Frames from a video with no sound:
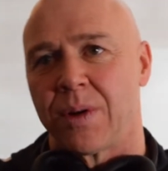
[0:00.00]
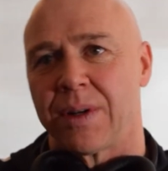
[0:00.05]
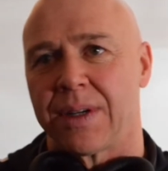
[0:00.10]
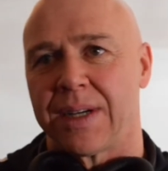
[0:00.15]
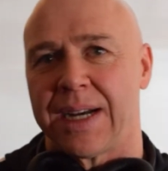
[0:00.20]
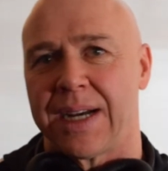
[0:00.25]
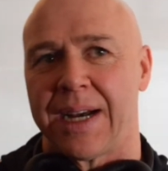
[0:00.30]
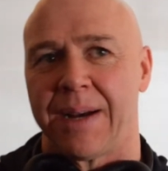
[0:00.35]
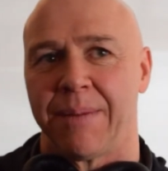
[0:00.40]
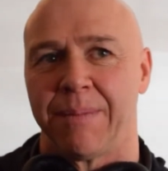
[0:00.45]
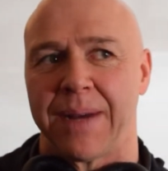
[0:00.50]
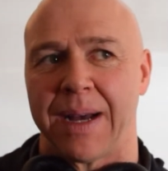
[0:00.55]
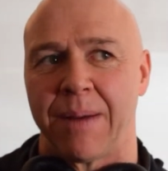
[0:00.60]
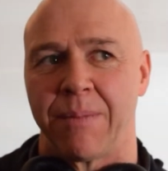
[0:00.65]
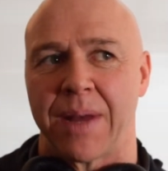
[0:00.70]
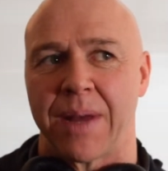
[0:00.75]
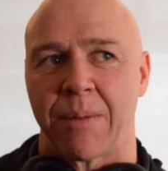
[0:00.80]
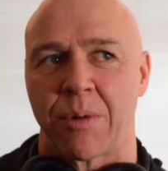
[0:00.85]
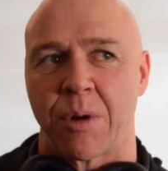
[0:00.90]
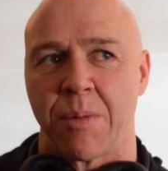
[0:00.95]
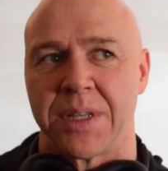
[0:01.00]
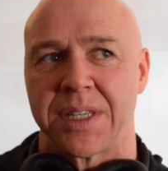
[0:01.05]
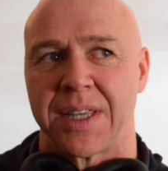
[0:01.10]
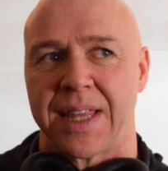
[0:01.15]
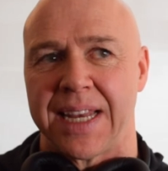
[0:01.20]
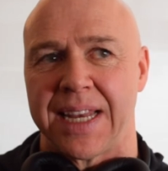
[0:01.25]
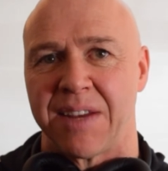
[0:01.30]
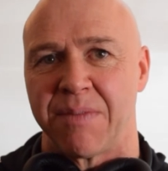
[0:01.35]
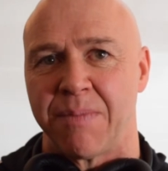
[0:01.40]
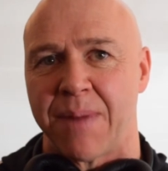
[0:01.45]
I'm coming to
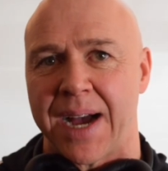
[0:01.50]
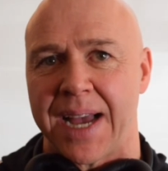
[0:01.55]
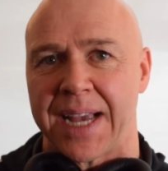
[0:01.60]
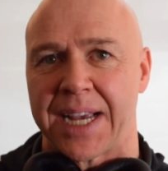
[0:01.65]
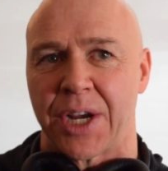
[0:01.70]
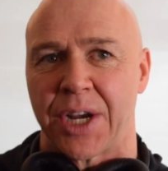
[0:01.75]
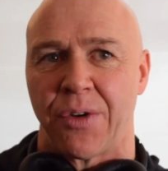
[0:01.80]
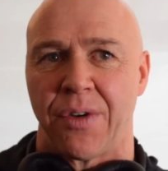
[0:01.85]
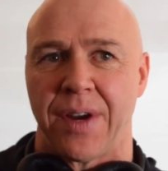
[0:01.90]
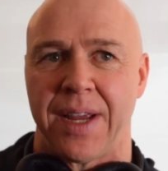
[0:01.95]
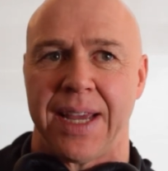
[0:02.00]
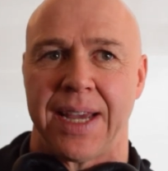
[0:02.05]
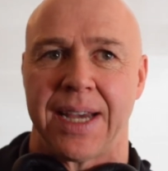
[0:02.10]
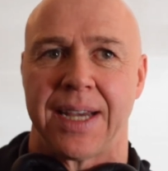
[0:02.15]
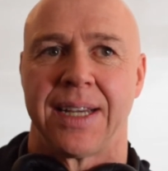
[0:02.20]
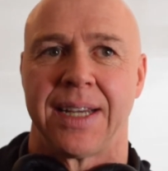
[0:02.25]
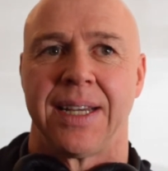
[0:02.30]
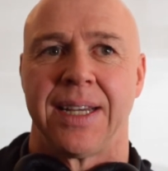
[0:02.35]
the end of my career.